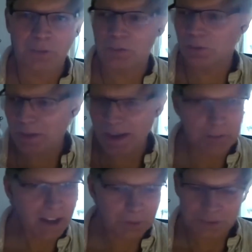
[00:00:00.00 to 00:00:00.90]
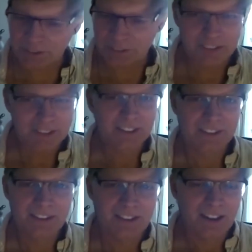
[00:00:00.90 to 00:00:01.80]
For 5,000
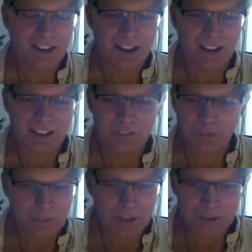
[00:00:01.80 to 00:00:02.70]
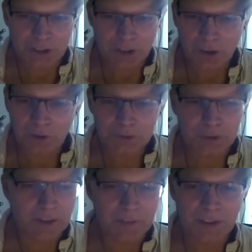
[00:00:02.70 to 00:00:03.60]
euros or
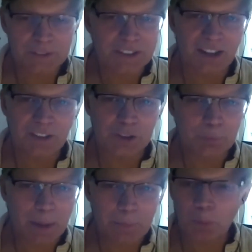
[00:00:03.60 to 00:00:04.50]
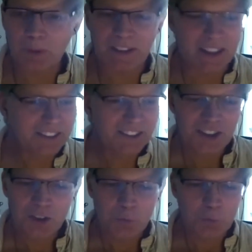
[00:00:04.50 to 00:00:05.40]
$5,000, people will get
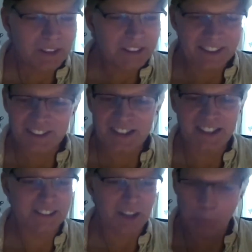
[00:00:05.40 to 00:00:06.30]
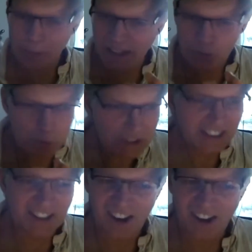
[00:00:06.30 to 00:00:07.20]
really intense and they'll plan
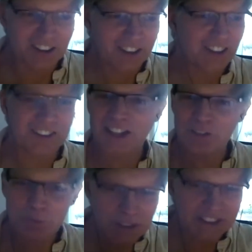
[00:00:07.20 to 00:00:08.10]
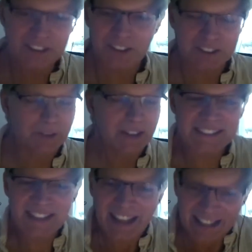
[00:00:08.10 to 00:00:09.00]
really hard and they'll take it really seriously because
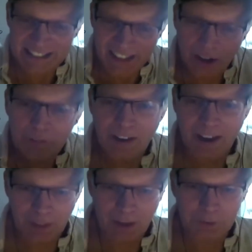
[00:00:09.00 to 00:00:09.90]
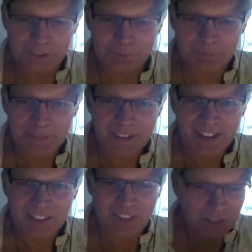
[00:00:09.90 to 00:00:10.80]
it's their 5,000
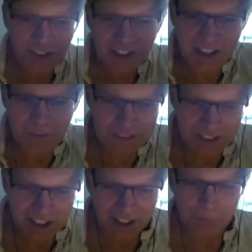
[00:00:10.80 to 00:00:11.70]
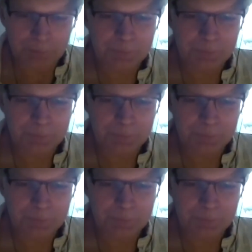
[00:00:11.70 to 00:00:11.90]
that they're going to give as a team.